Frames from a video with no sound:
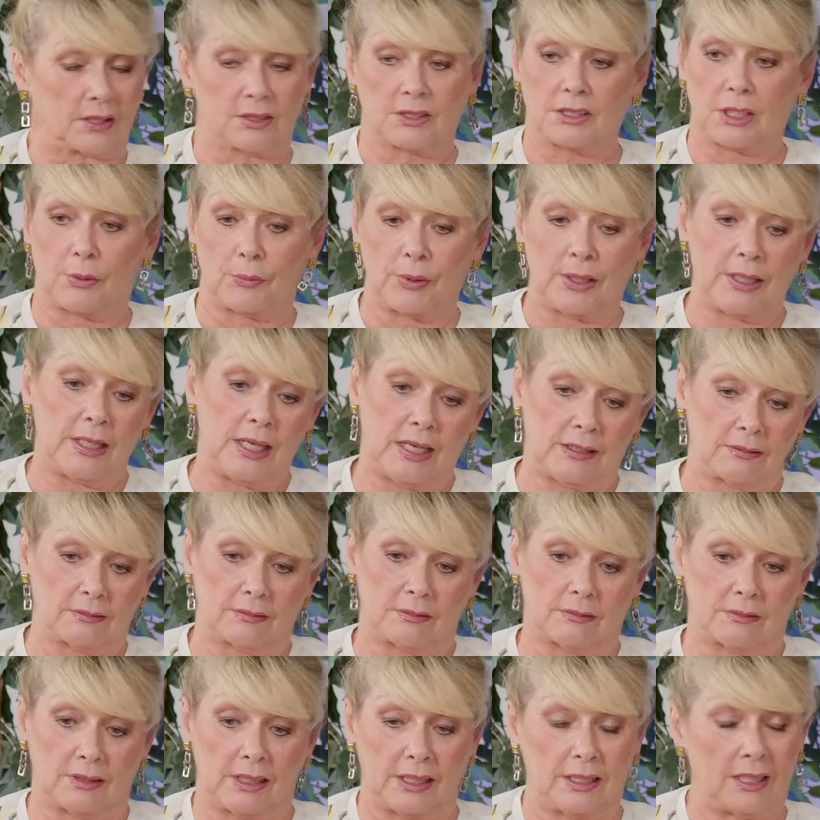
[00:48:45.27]
And so he let
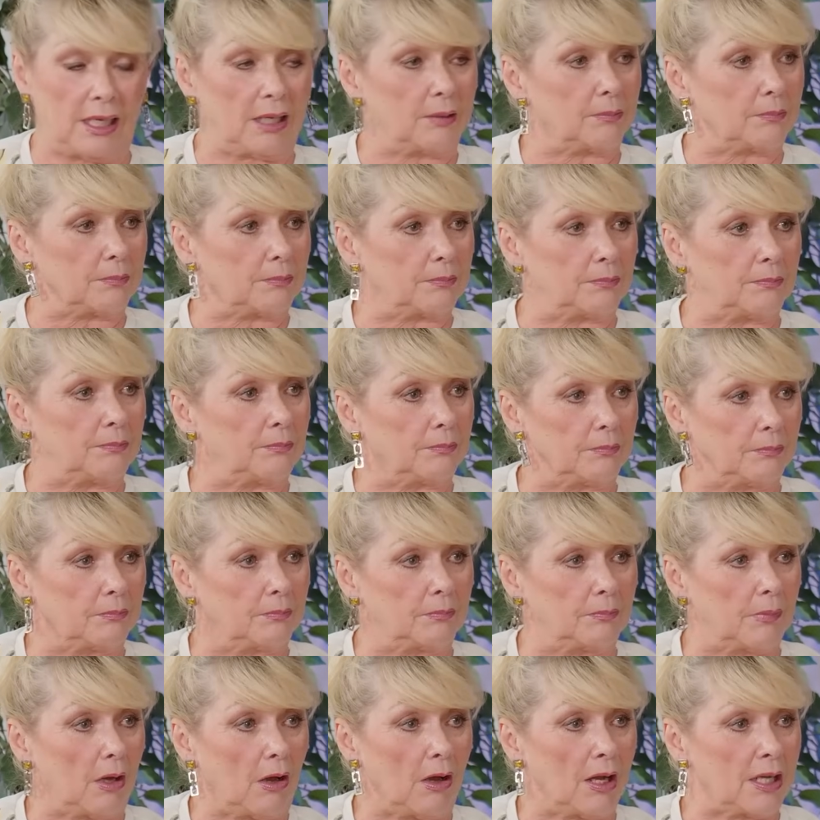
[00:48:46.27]
he let
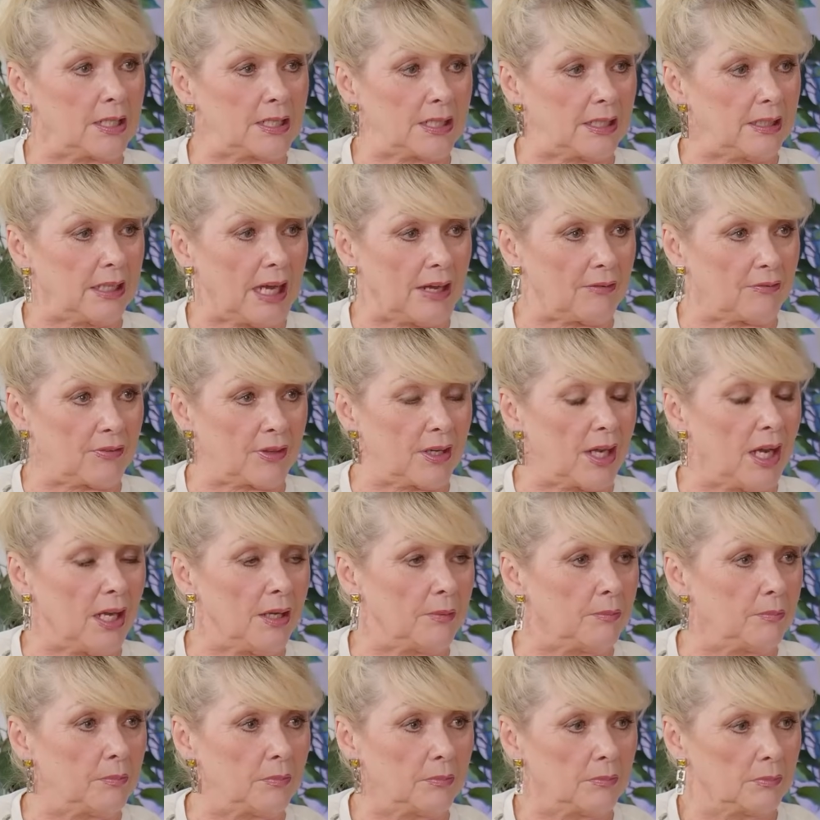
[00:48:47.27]
Heidi have the
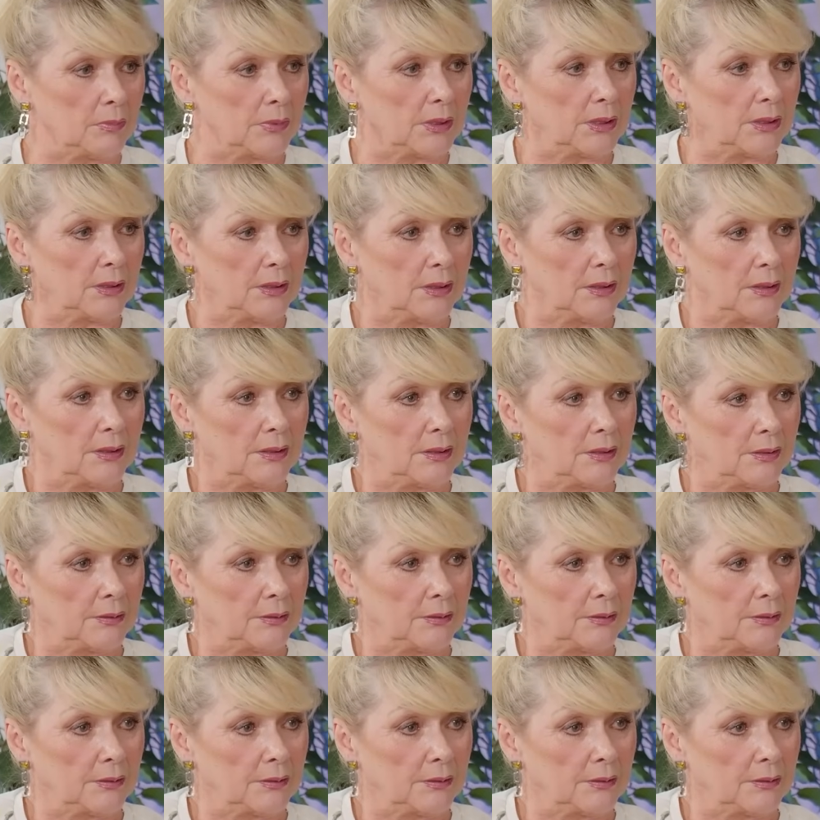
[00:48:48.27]
name. Did she